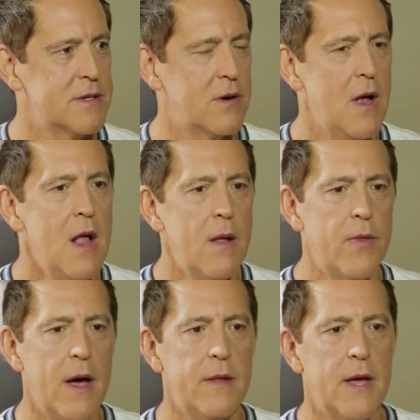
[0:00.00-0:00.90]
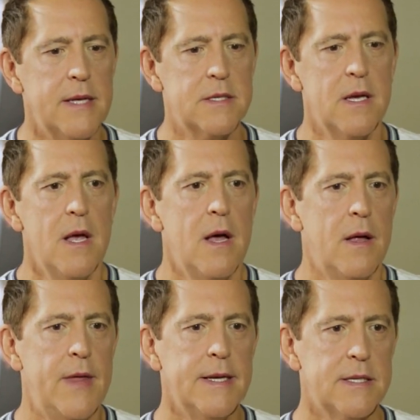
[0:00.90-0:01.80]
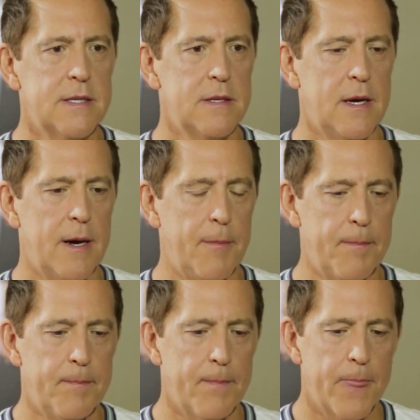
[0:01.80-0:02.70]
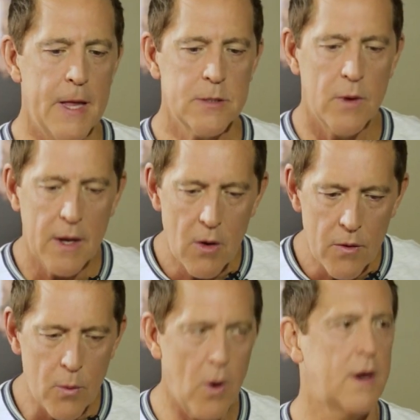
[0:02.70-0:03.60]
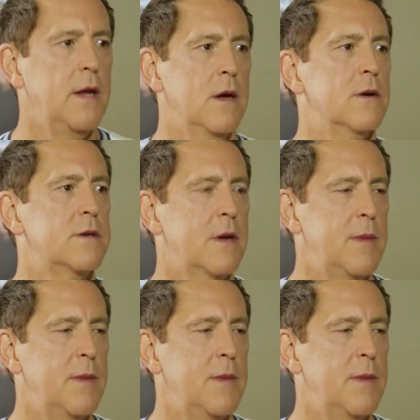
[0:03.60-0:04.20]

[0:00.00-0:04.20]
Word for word: So that that's that's um, that's what I call the working years.